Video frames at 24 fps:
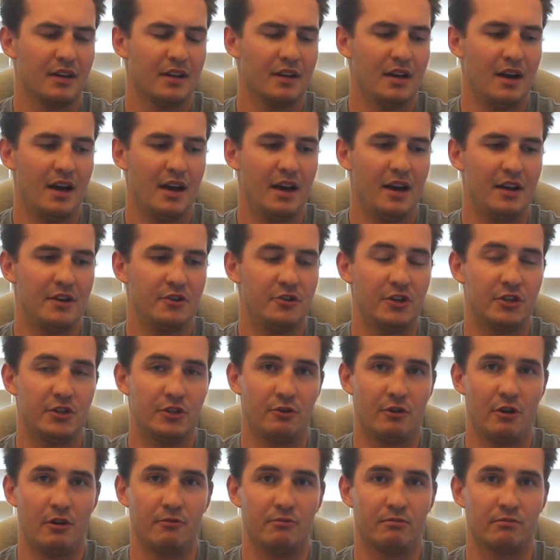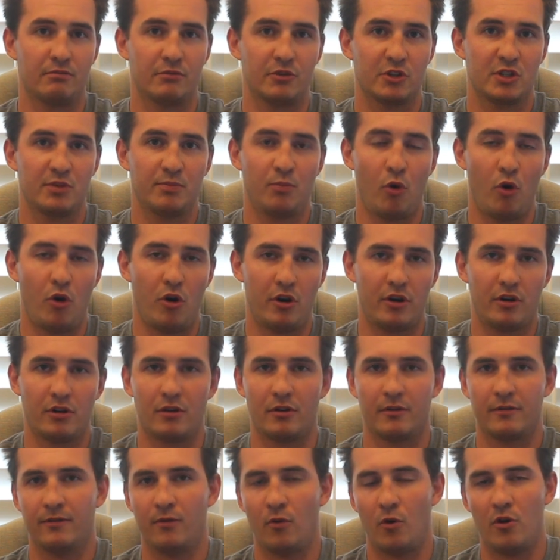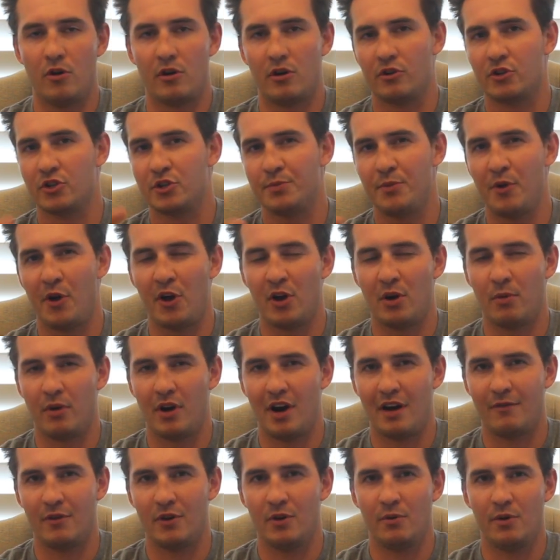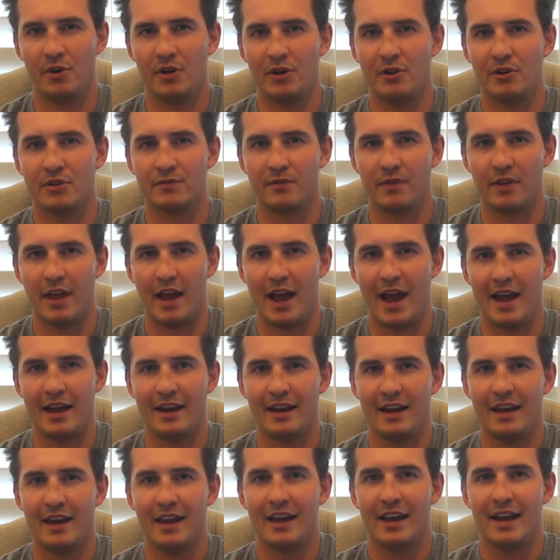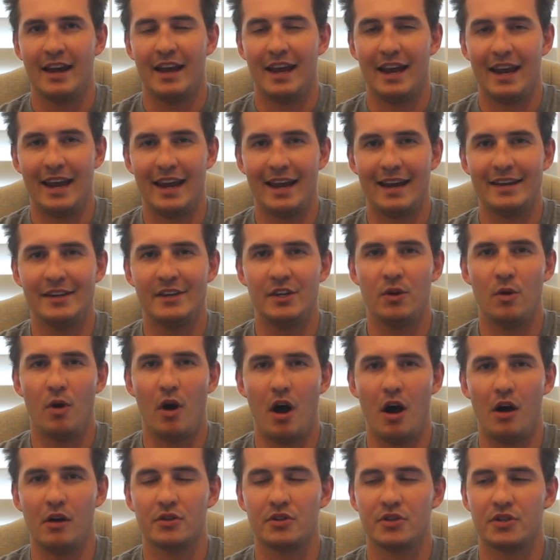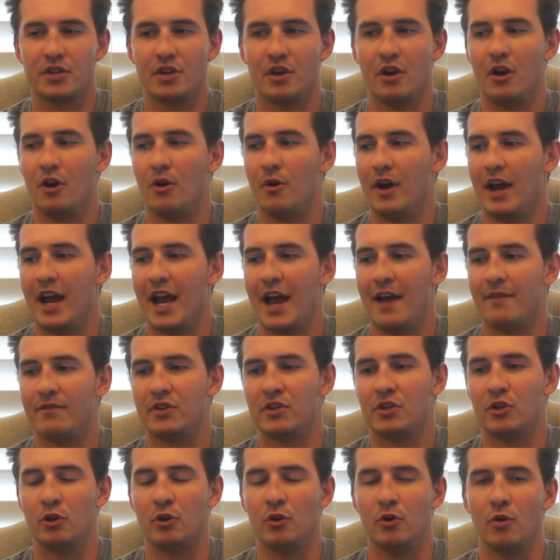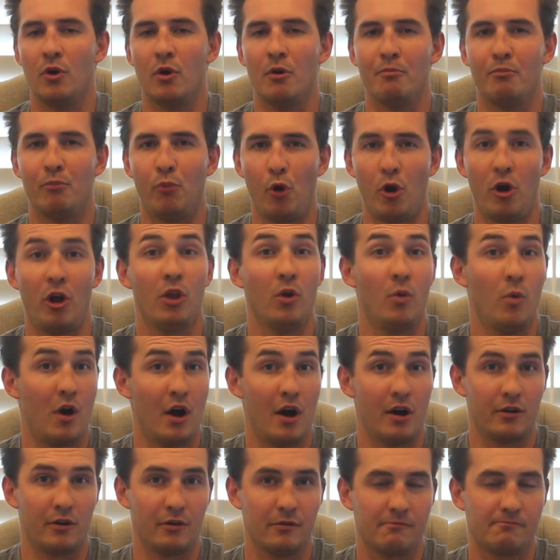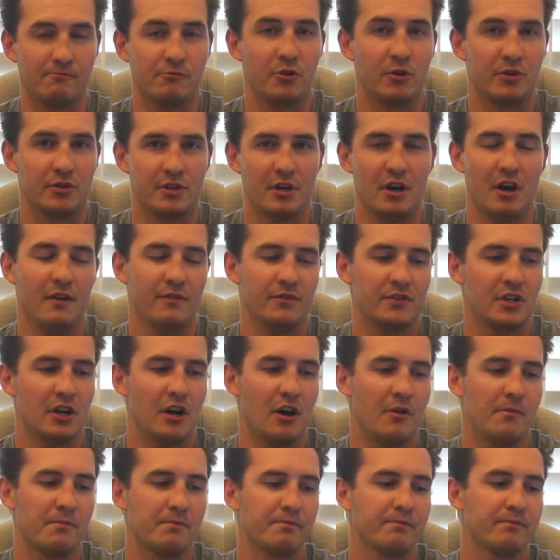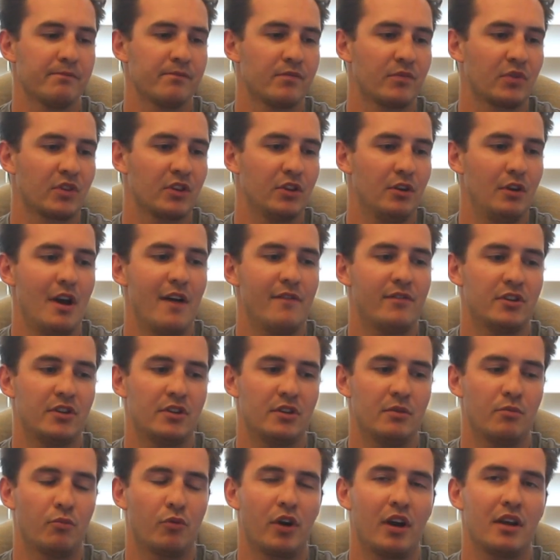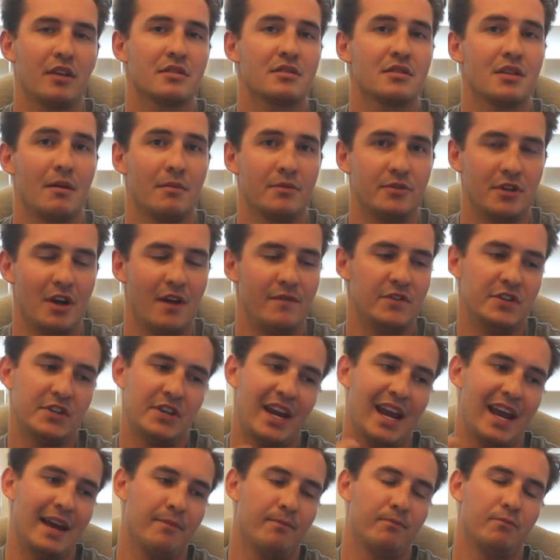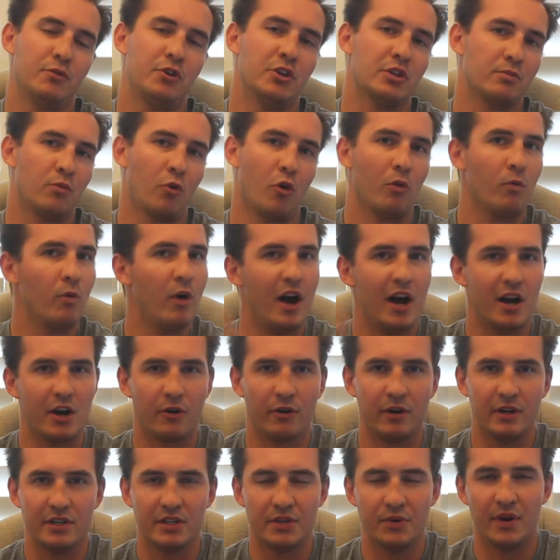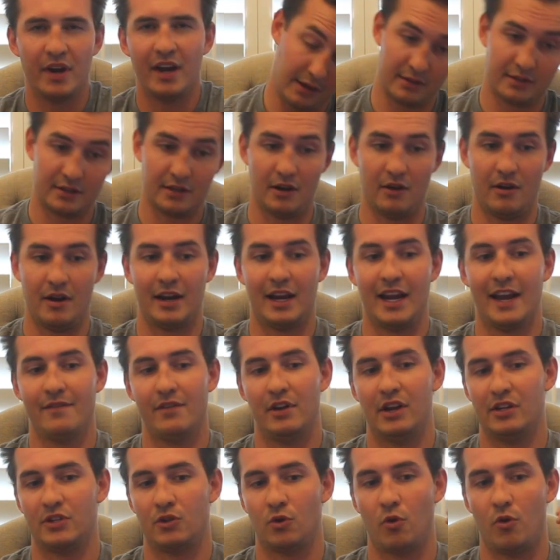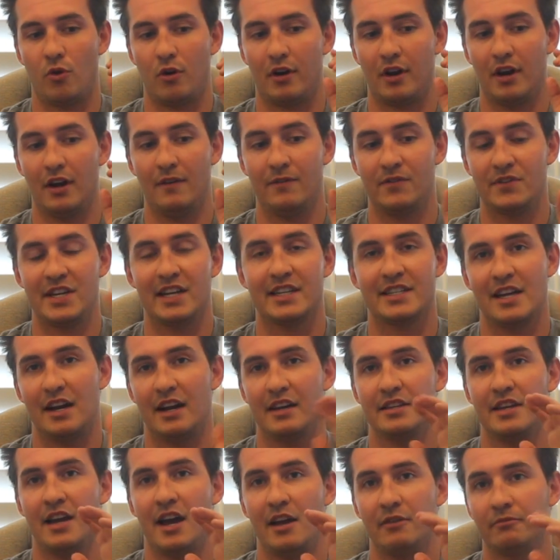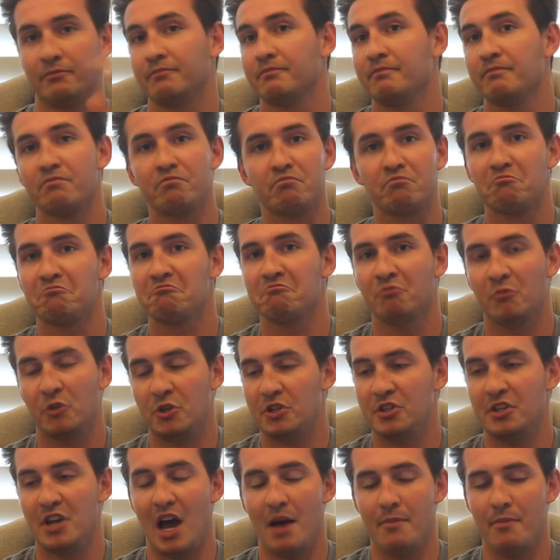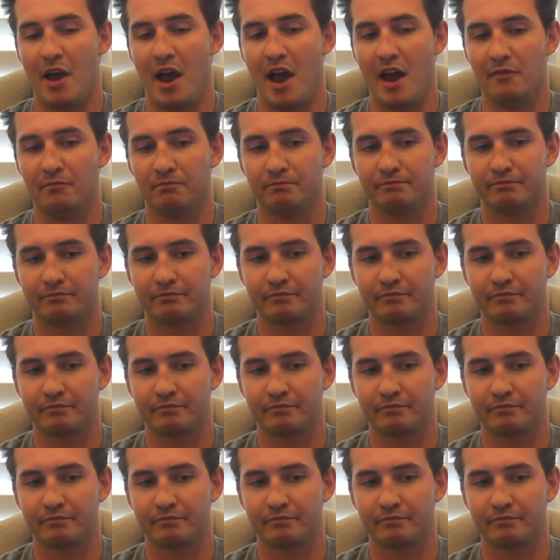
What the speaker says: just your own spork or fork or spoon or whatever you want to use for that. And you also have to boil the water yourself. So you have to bring some stuff. You just can't just pour water into it. So I gave it a score of 6 out of 10, which is not bad,